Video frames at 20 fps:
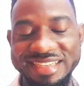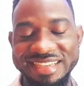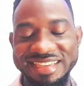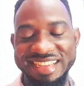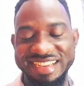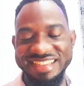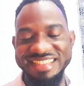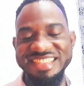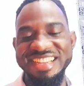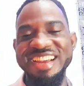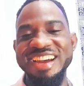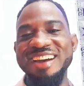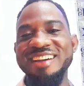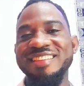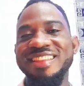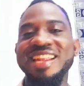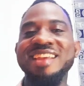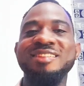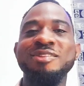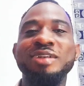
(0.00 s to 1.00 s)
Yes.
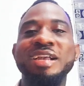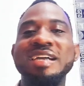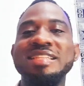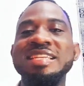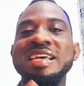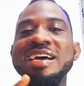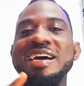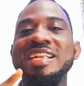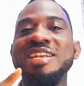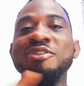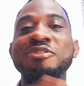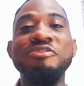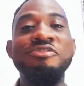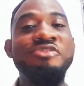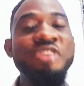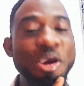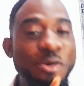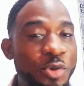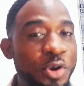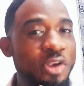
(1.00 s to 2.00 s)
So let's look at the
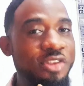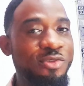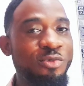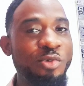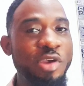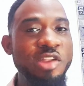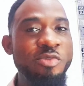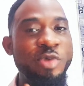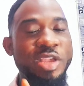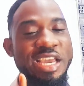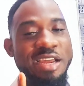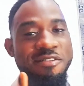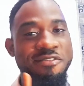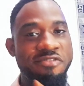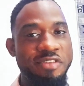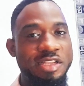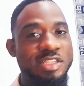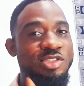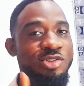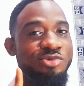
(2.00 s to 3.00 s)
various ways we can
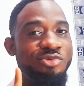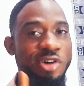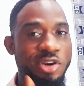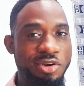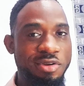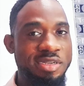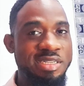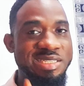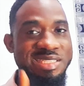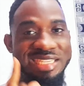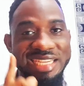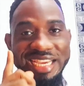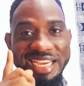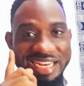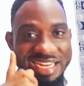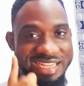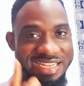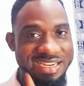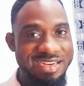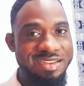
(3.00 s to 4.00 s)
fix run-ons
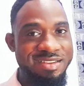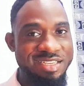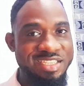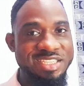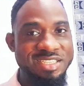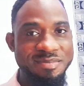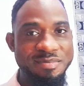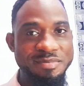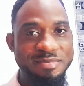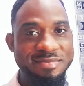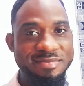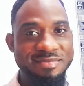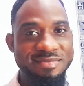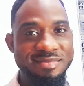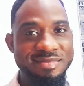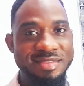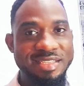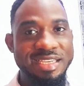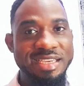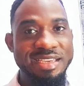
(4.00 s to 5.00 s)
in English.
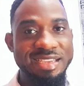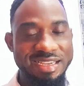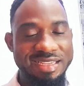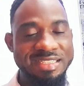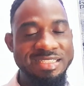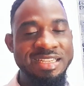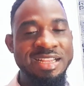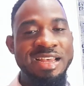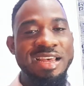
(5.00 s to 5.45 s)
Yes.